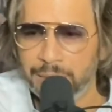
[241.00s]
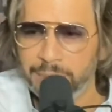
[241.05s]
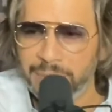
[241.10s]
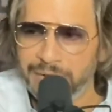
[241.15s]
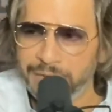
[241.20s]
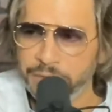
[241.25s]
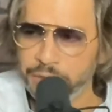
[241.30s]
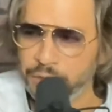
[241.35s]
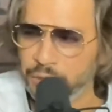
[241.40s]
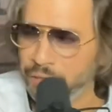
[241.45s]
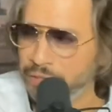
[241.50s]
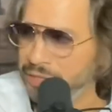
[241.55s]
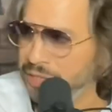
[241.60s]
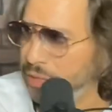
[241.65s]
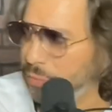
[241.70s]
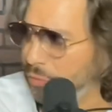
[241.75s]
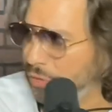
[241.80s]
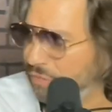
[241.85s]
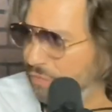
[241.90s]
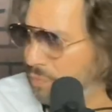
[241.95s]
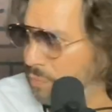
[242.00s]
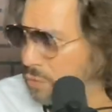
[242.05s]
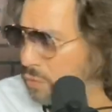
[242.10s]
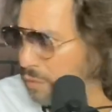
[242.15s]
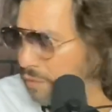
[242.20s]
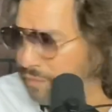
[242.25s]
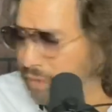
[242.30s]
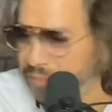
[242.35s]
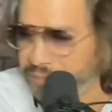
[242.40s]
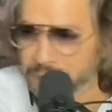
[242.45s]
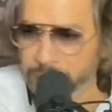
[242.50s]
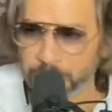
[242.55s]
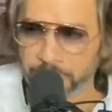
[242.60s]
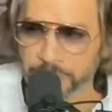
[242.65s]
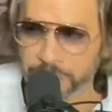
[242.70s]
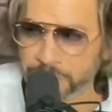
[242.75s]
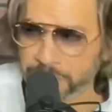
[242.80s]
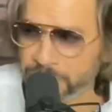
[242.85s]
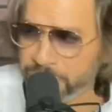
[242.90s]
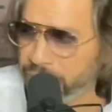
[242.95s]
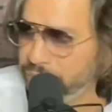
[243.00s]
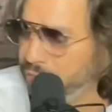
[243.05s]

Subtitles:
I charge anywhere from $2,500 to